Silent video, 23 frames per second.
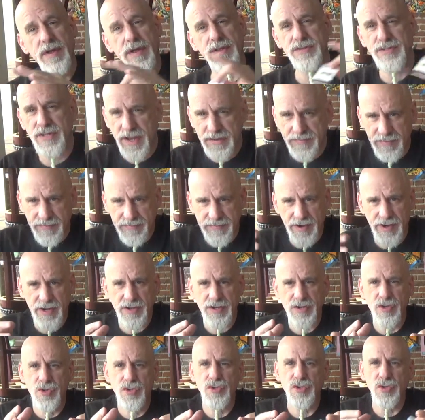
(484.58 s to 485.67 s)
it's kind of a very
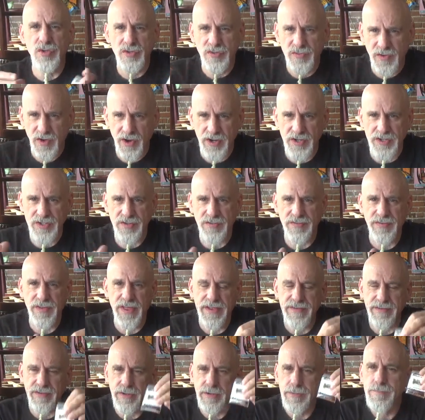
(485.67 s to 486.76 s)
neutral as far as the
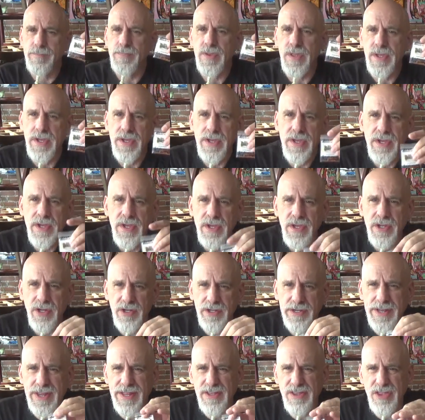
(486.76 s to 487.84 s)
flavor. Or
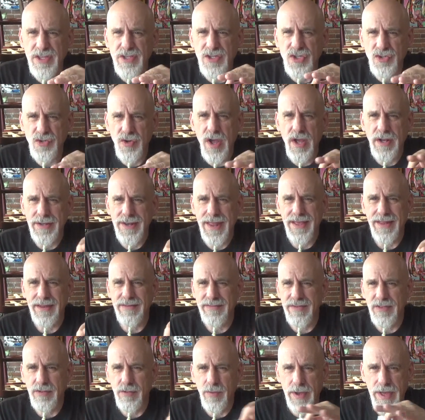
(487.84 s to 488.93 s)
anything strong,
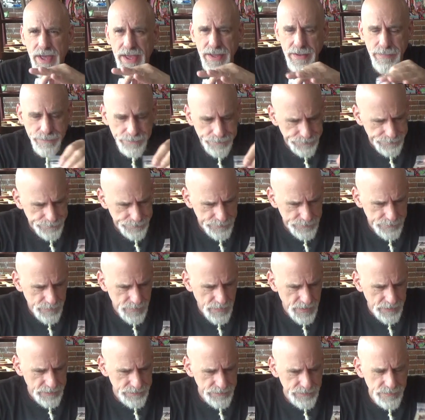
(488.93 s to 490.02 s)
negative either way.
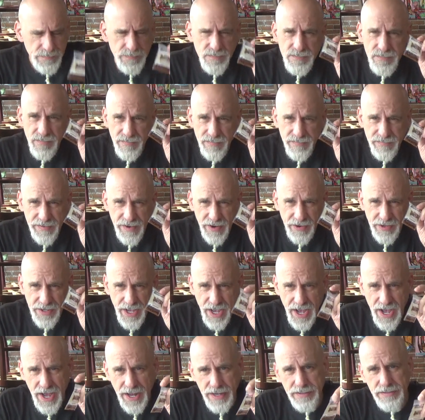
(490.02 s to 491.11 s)
Very
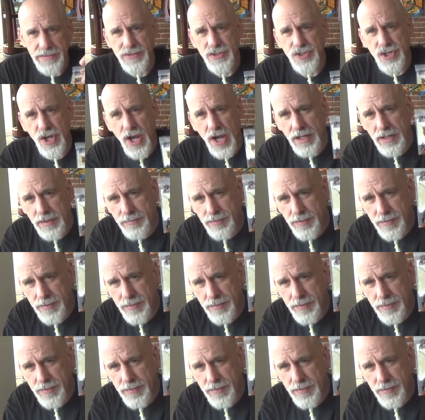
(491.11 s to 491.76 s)
hot. Chocolate